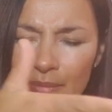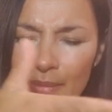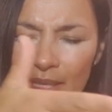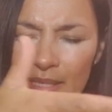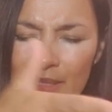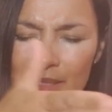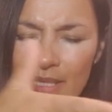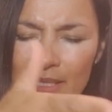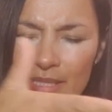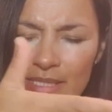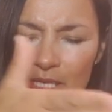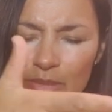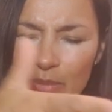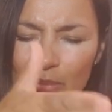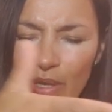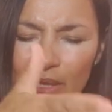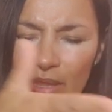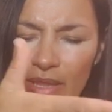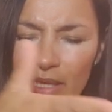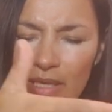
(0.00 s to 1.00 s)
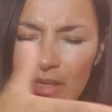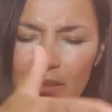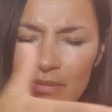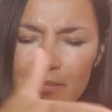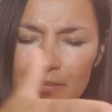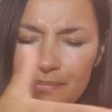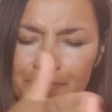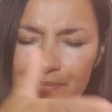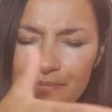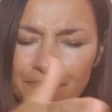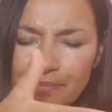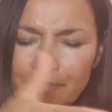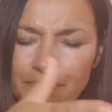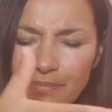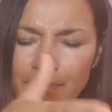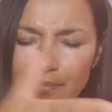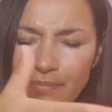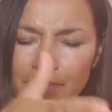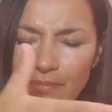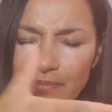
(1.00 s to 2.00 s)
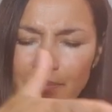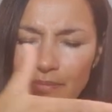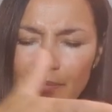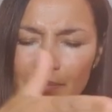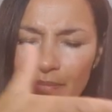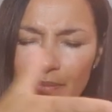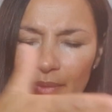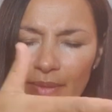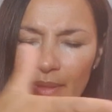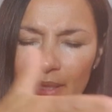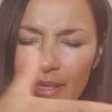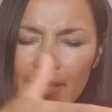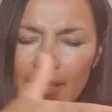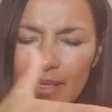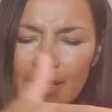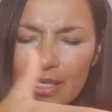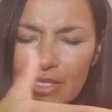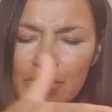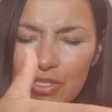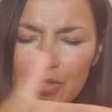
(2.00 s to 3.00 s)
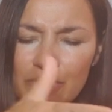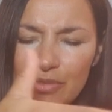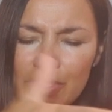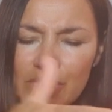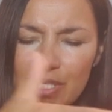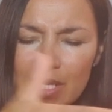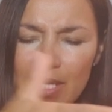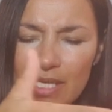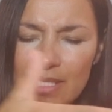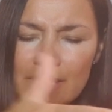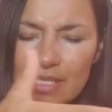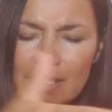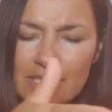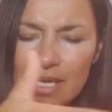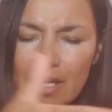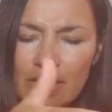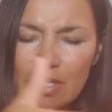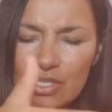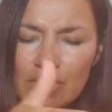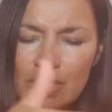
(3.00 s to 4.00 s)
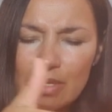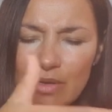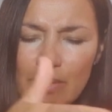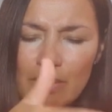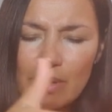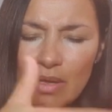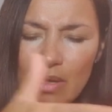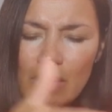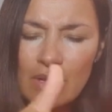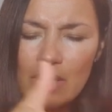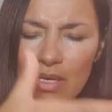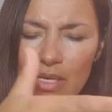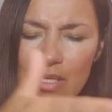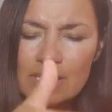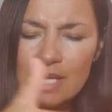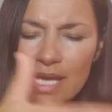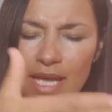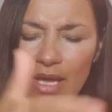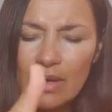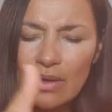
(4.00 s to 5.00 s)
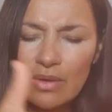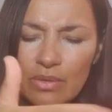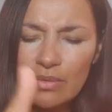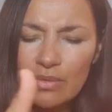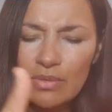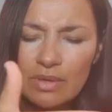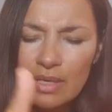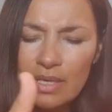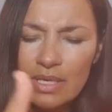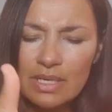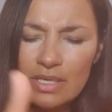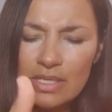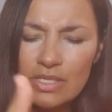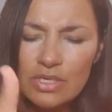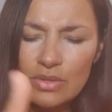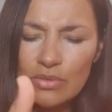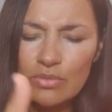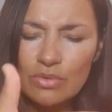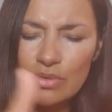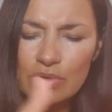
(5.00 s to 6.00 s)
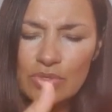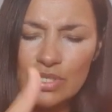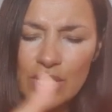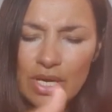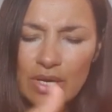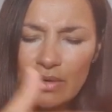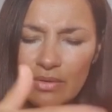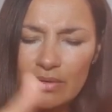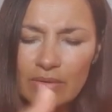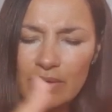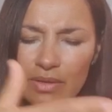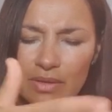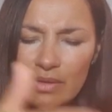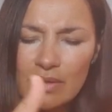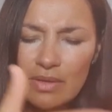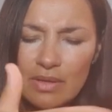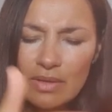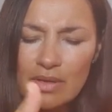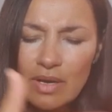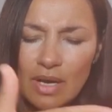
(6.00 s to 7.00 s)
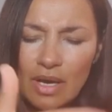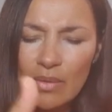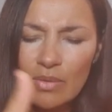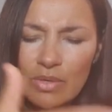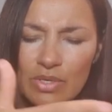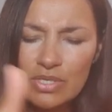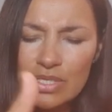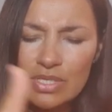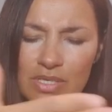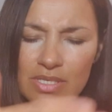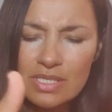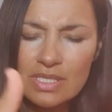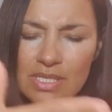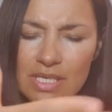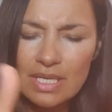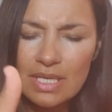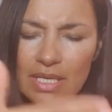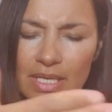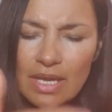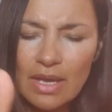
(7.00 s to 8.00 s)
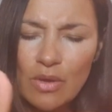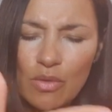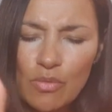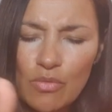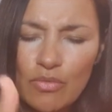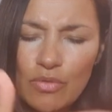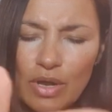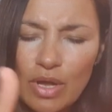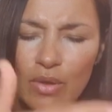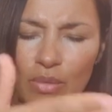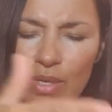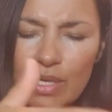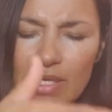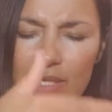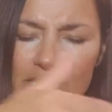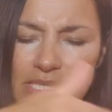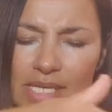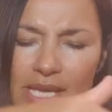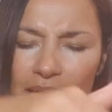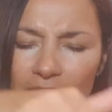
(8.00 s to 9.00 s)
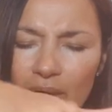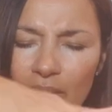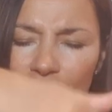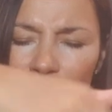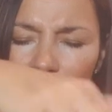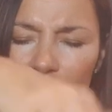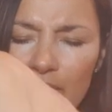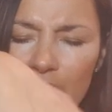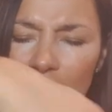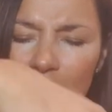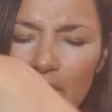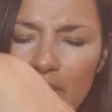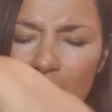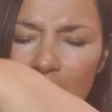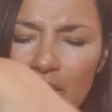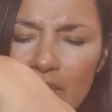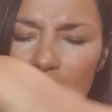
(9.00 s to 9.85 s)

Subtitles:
Take a deep breath in, and as you visualize this energy down into the root chakra, I want you to see it now flowing down, a